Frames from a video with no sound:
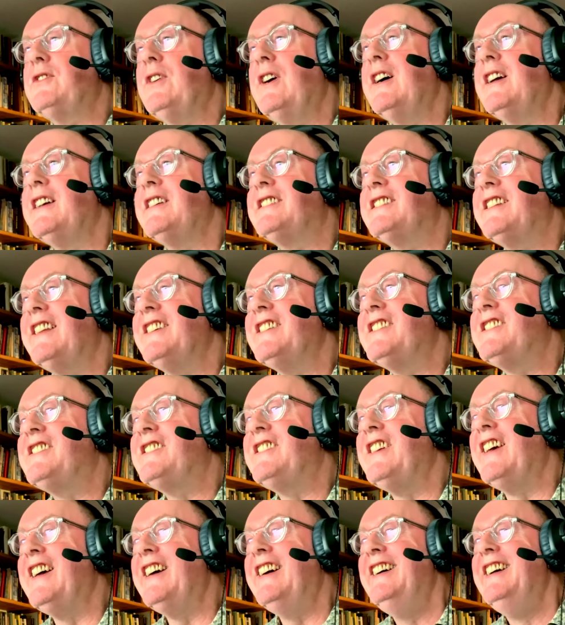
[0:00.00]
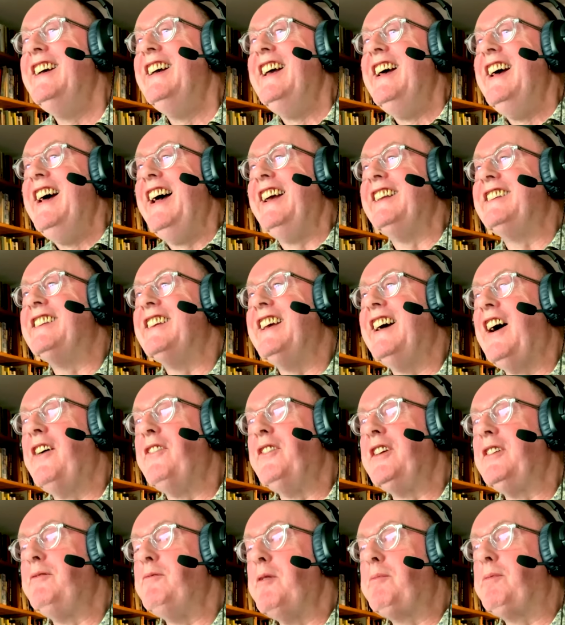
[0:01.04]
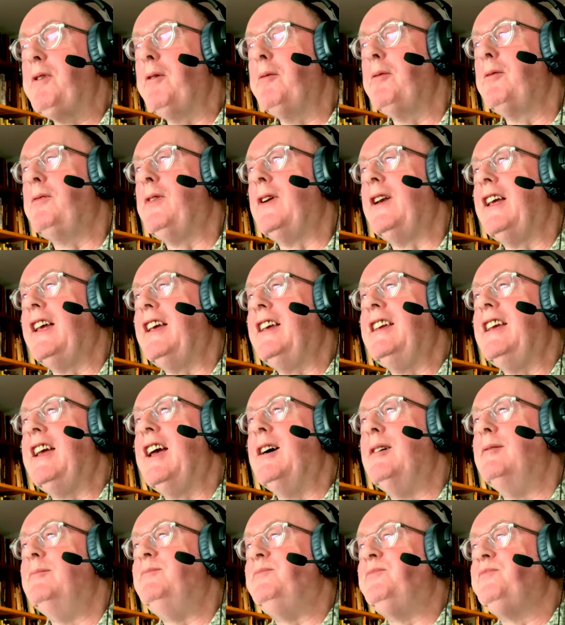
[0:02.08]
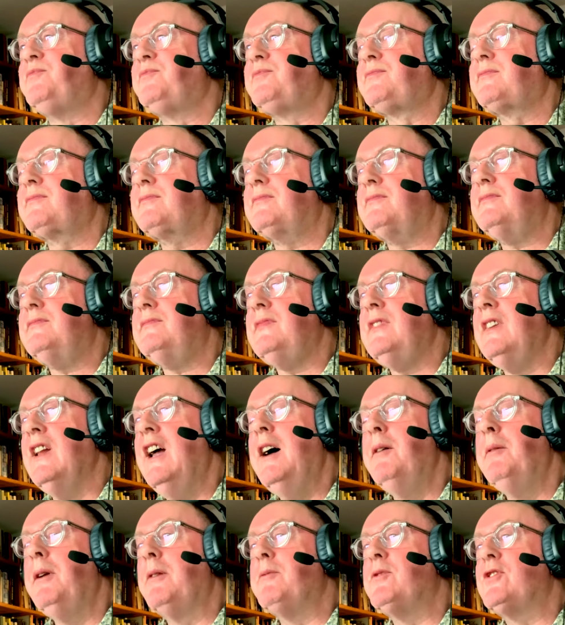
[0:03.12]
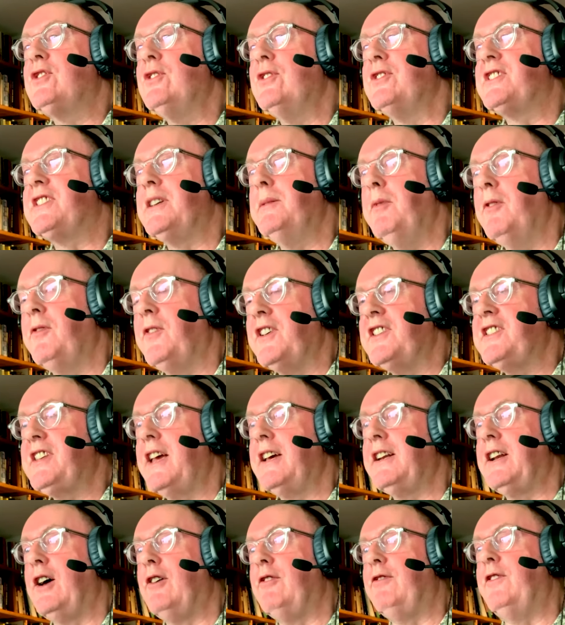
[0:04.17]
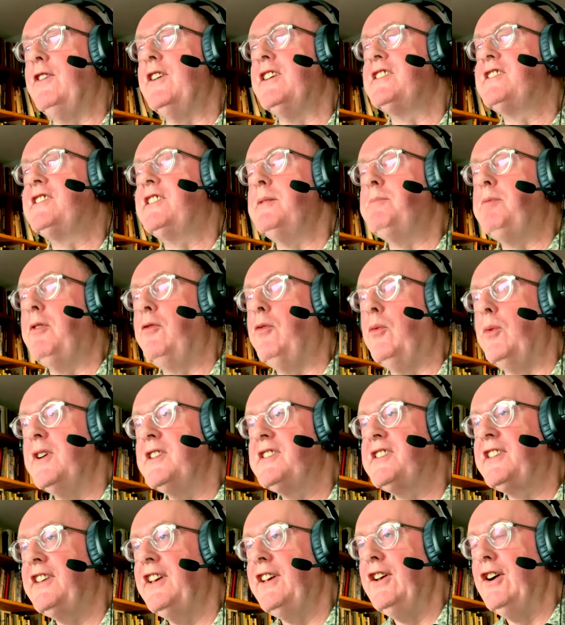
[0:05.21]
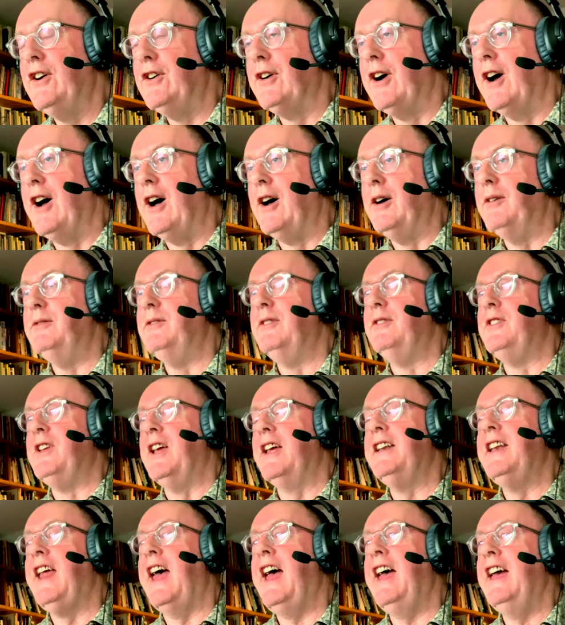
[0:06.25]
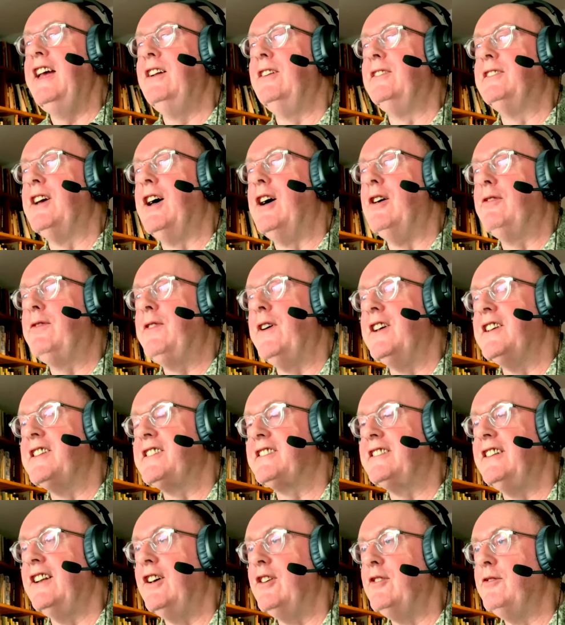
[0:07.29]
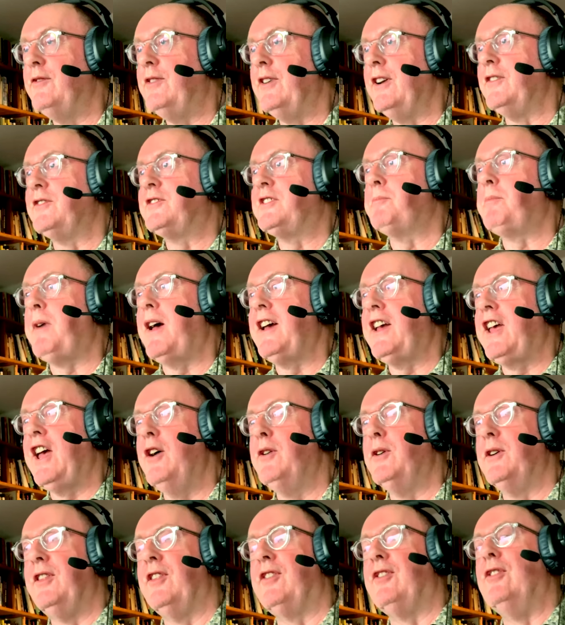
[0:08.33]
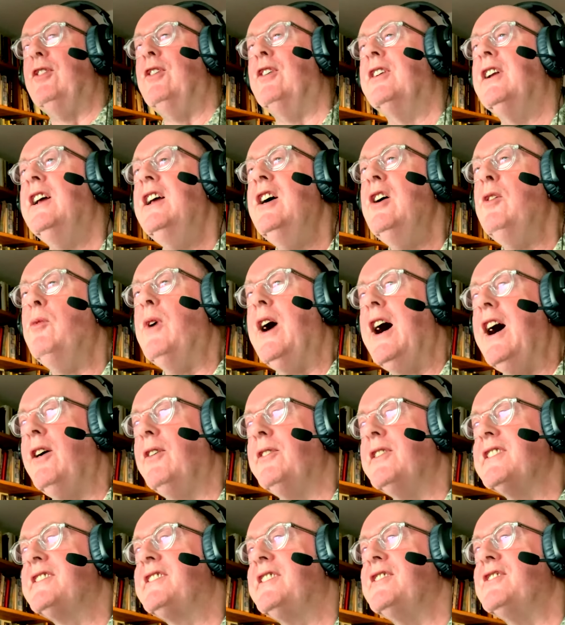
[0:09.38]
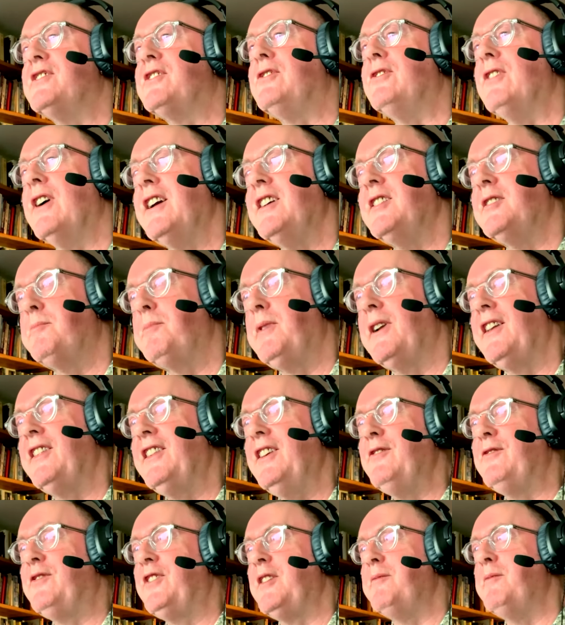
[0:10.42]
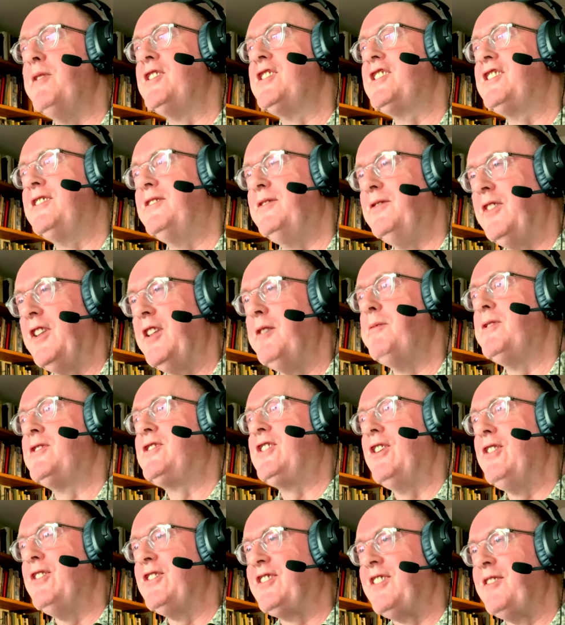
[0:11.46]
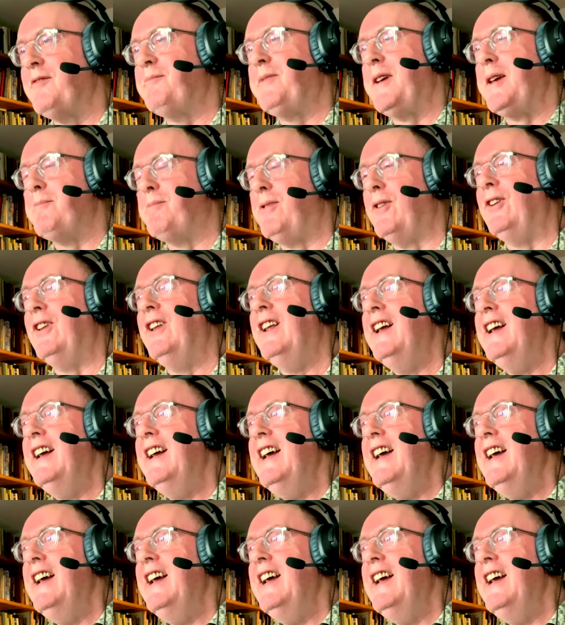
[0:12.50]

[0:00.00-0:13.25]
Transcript: right. There's, we probably, and I'm sure some of us had our first sip of whiskey or inhaled our first lungful of tobacco and thought, wow, this is great. But I think for the majority of people,